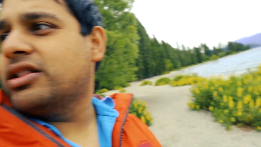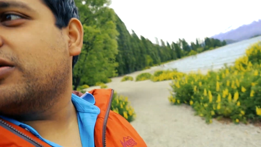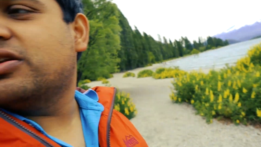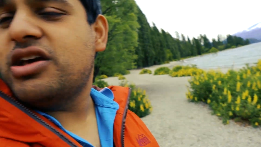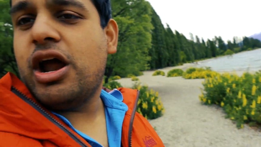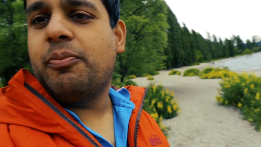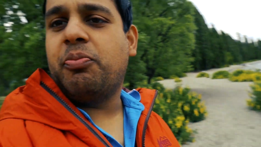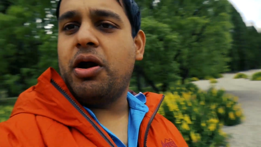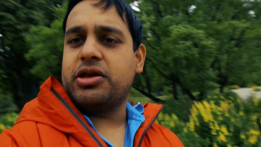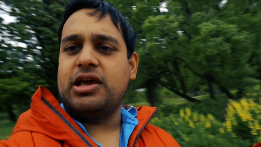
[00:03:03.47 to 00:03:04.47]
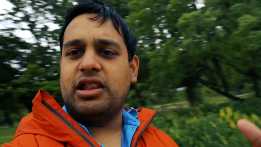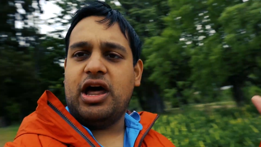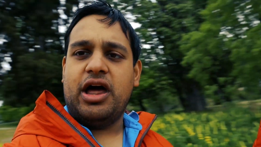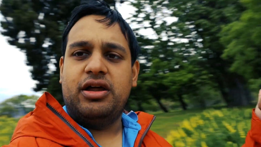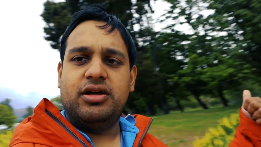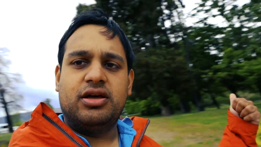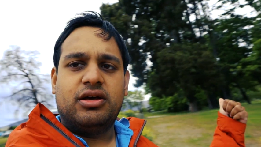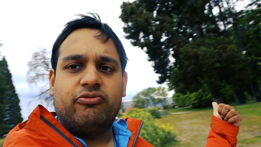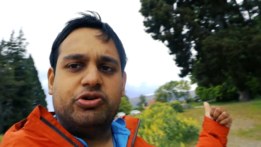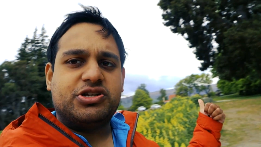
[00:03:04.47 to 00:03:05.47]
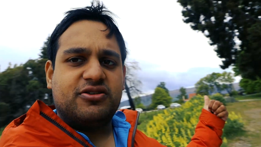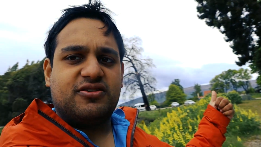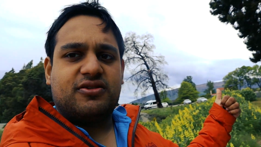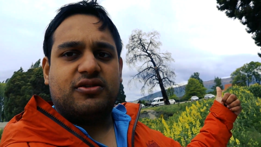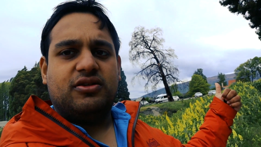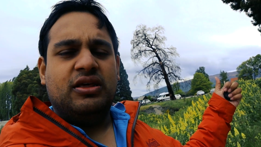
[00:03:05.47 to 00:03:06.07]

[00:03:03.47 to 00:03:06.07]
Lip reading: The entire parking lot, which is